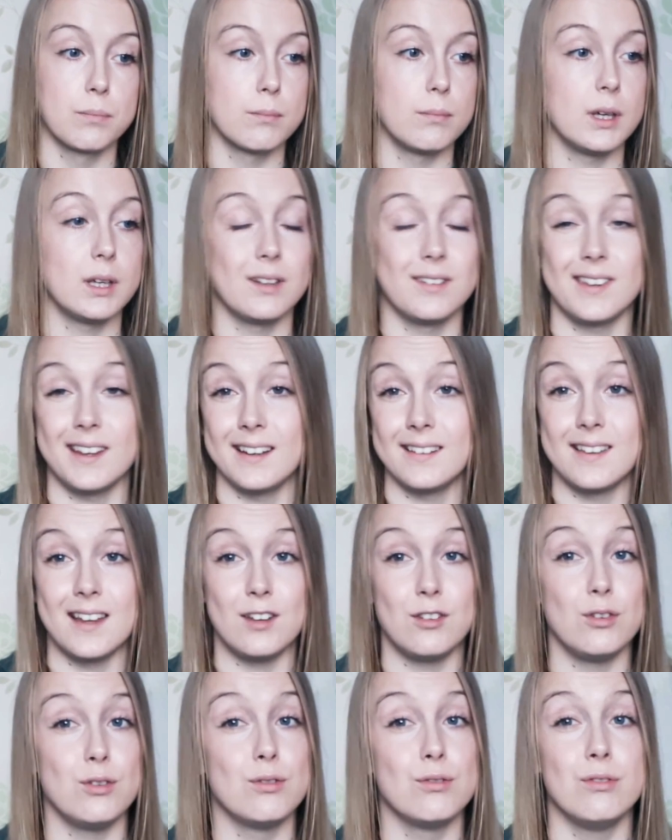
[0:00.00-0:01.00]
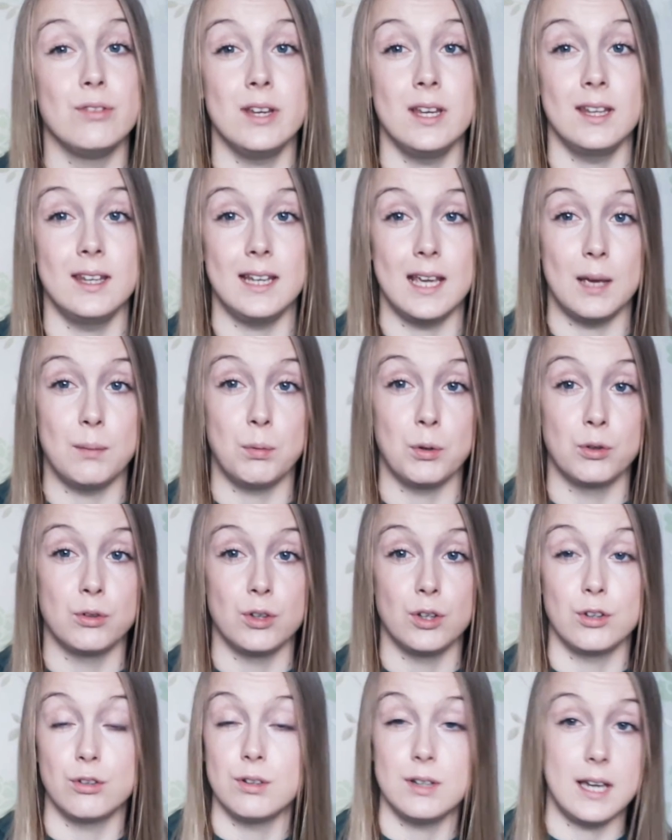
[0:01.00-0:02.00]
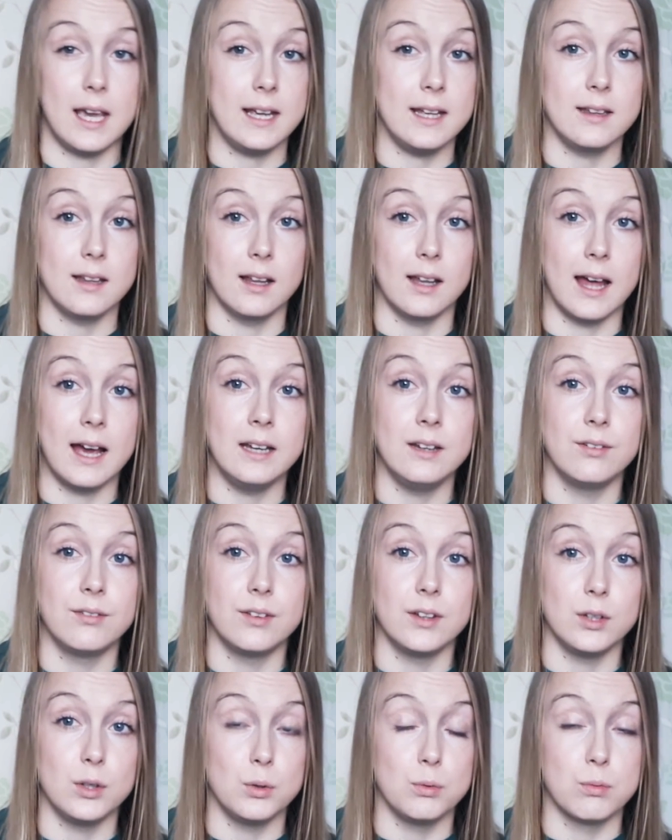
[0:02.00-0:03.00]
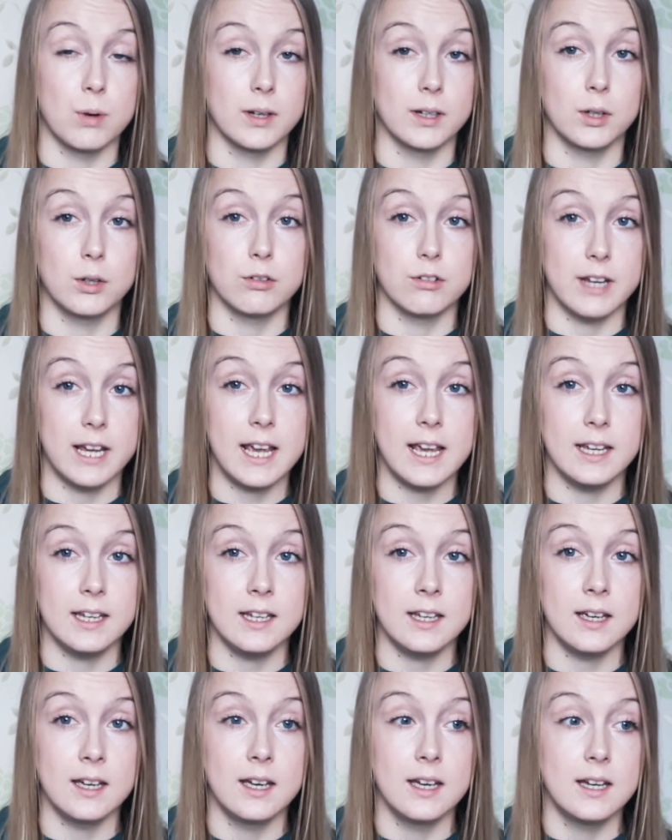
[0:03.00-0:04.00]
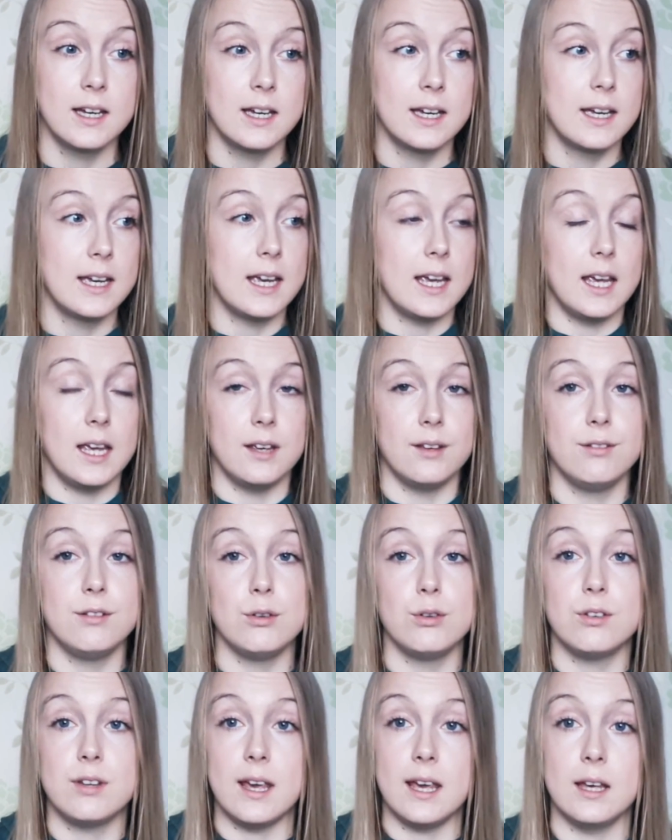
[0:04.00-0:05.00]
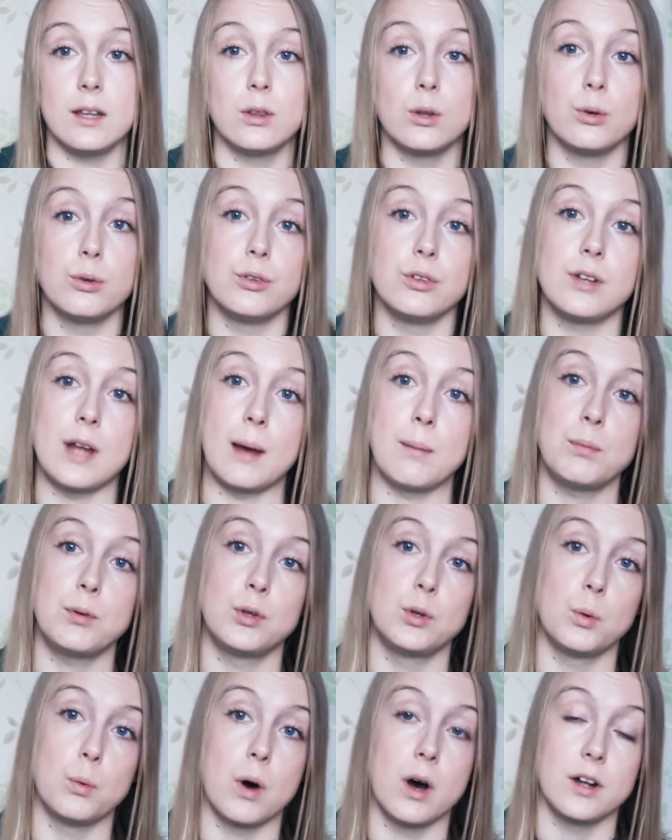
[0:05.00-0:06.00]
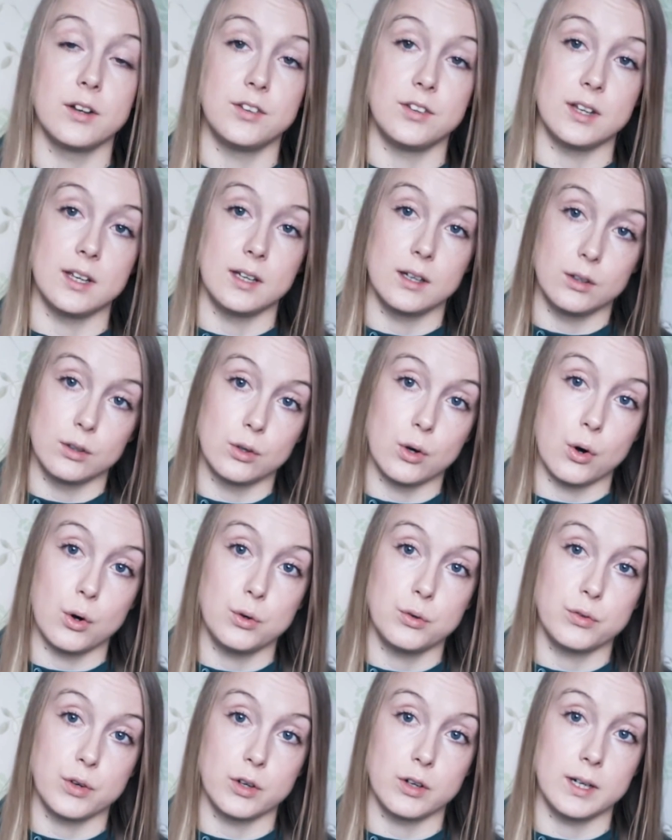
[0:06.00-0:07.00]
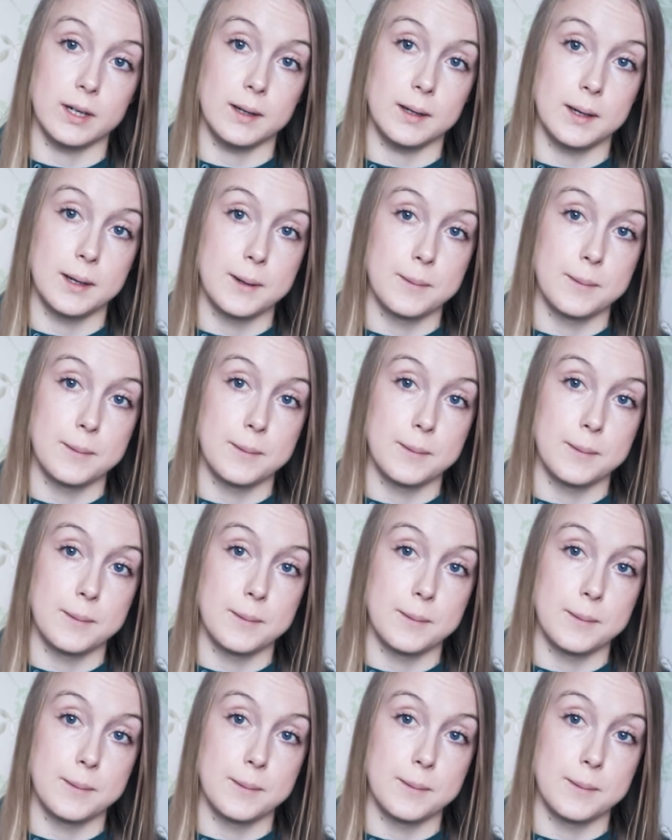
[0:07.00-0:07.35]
Because like I said, you're really able to create the life that you want to create if you take those steps towards it and go for it